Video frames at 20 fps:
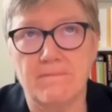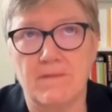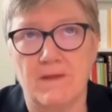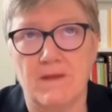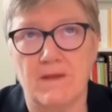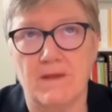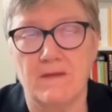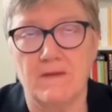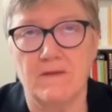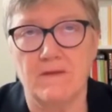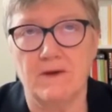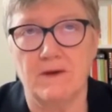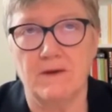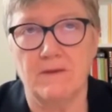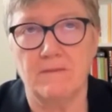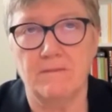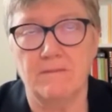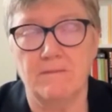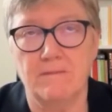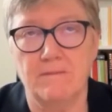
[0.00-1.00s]
the
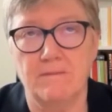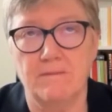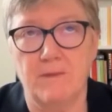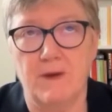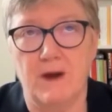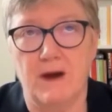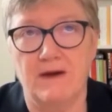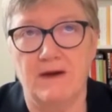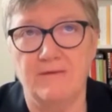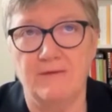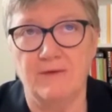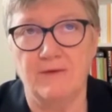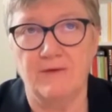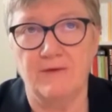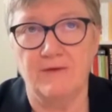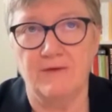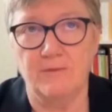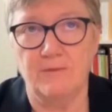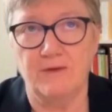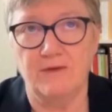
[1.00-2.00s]
conferences
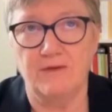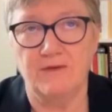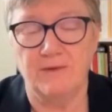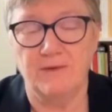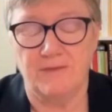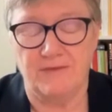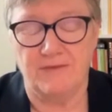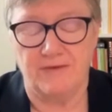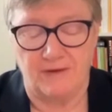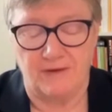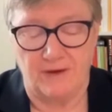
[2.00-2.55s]
of bishops,